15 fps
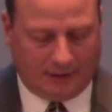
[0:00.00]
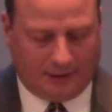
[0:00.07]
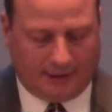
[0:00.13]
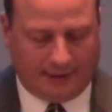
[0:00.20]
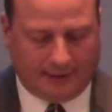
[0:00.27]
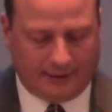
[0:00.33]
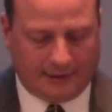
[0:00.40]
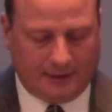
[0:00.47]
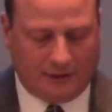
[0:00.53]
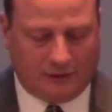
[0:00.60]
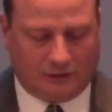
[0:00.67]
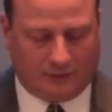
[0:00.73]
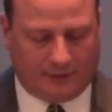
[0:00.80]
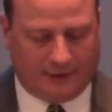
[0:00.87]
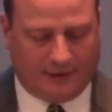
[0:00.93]
He
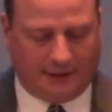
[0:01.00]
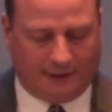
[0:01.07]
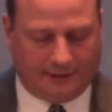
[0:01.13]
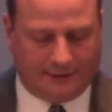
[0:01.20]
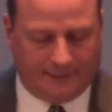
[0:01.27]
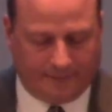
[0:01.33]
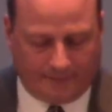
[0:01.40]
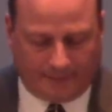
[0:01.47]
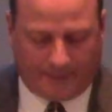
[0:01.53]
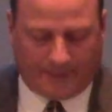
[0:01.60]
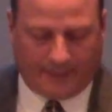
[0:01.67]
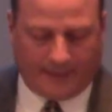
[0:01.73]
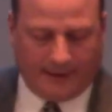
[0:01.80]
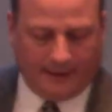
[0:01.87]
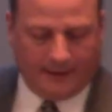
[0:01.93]
continues with this.
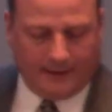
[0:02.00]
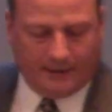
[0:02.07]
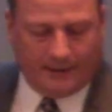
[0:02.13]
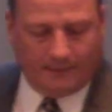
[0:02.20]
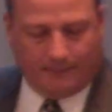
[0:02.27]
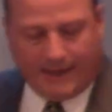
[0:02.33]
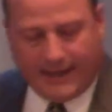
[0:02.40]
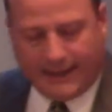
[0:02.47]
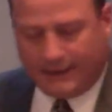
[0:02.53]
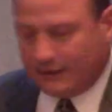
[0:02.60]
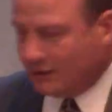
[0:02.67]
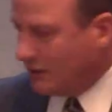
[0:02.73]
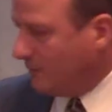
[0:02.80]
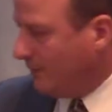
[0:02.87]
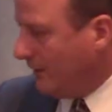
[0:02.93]
Man
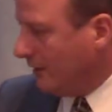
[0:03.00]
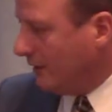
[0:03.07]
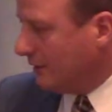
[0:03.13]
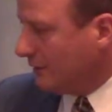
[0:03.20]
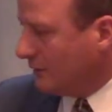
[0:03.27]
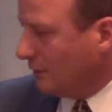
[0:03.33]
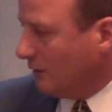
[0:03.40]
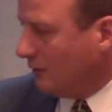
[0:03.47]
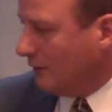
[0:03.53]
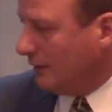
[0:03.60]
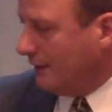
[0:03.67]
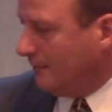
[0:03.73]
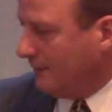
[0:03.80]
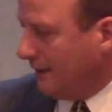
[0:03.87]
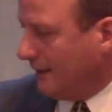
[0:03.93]
is spirit, soul,
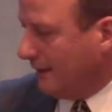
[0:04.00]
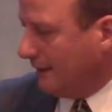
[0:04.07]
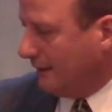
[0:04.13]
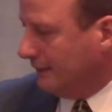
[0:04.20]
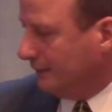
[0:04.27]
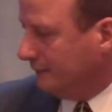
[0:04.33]
and body.